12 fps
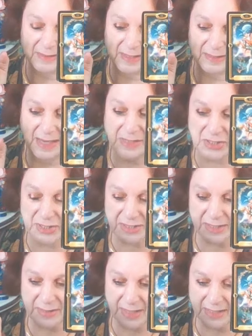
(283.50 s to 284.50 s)
elections
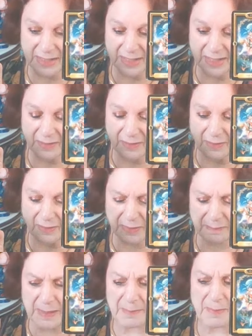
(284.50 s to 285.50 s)
that or
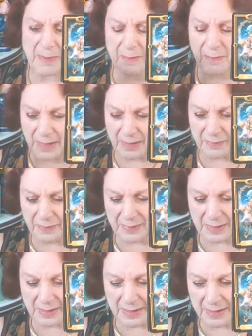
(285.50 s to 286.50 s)
the people who are running for
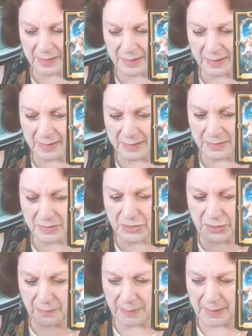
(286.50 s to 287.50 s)
the
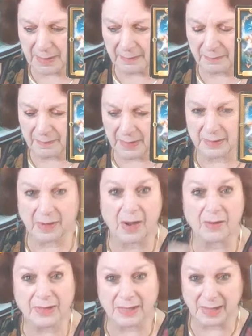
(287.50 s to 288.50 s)
GOP in
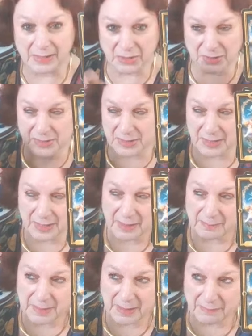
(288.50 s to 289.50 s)
all the elections.
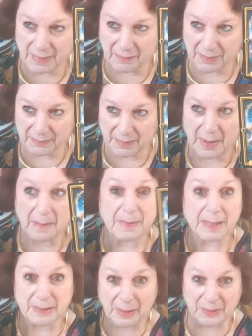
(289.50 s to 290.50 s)
Believe that would
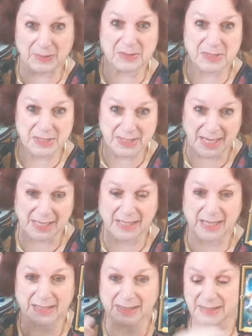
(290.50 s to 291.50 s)
be local, state,
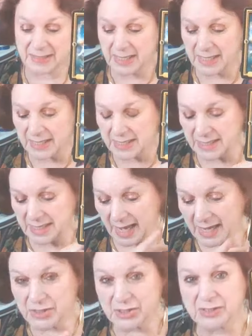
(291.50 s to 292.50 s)
and
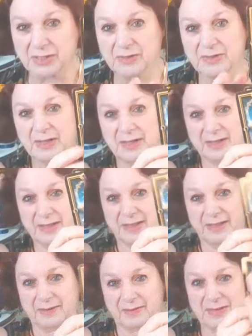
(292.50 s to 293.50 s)
national. That,
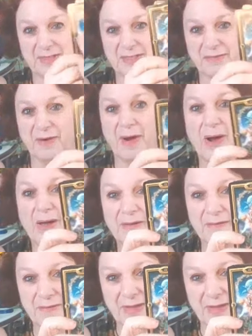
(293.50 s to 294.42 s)
you know, this is for all of